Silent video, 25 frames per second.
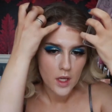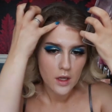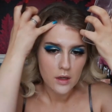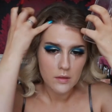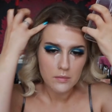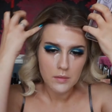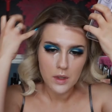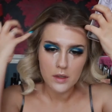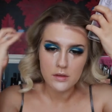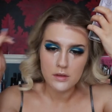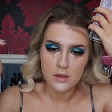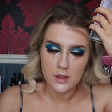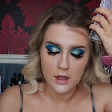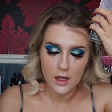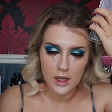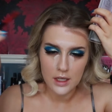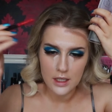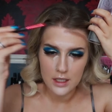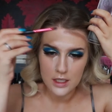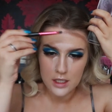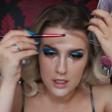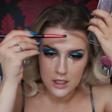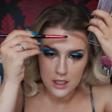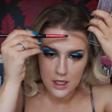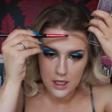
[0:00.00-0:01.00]
Almost like
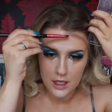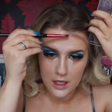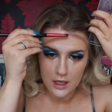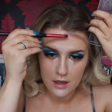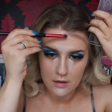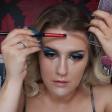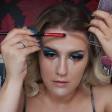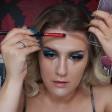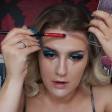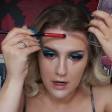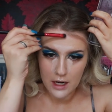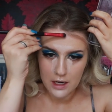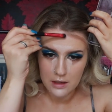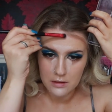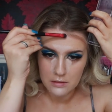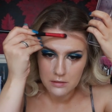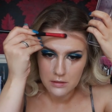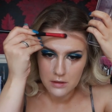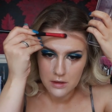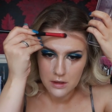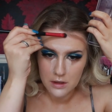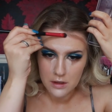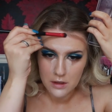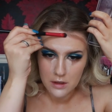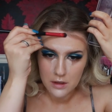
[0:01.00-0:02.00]
literally
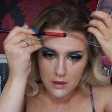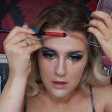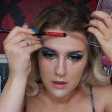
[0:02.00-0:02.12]
round.